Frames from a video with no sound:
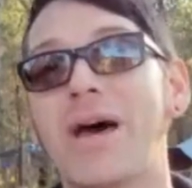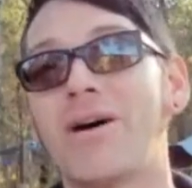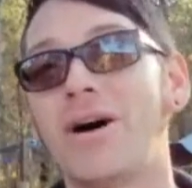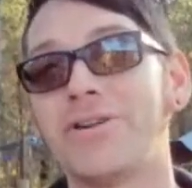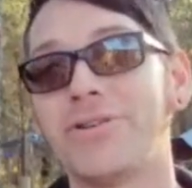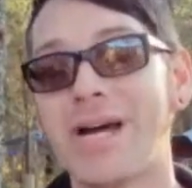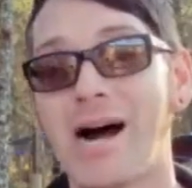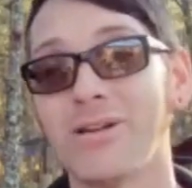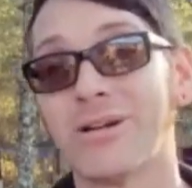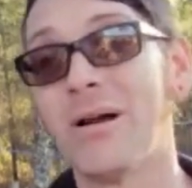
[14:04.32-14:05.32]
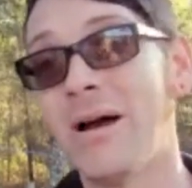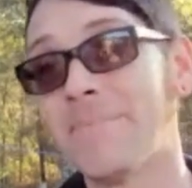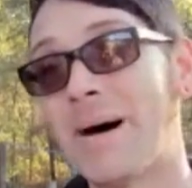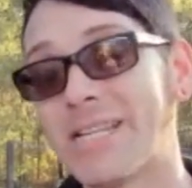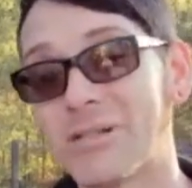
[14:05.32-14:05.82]
$100,
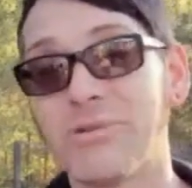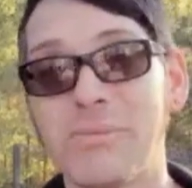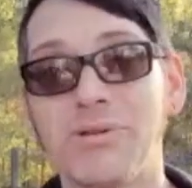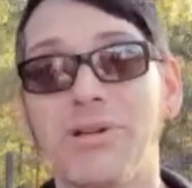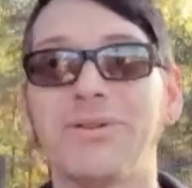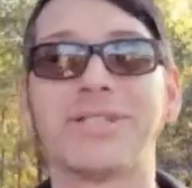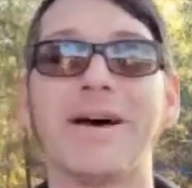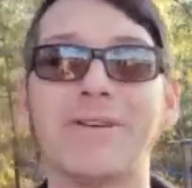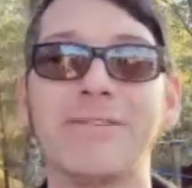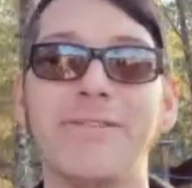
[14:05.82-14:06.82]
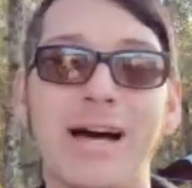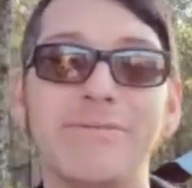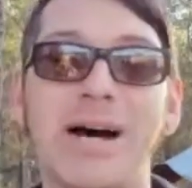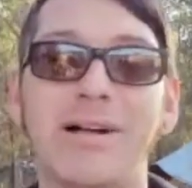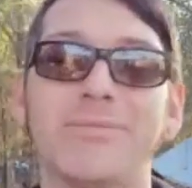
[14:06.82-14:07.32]
possibly below the
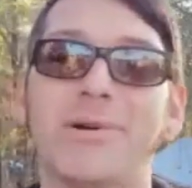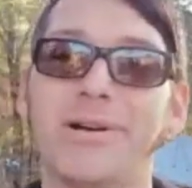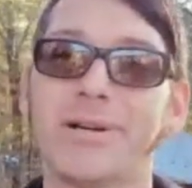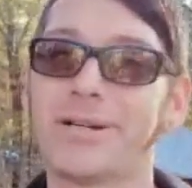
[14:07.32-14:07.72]
$75 mark.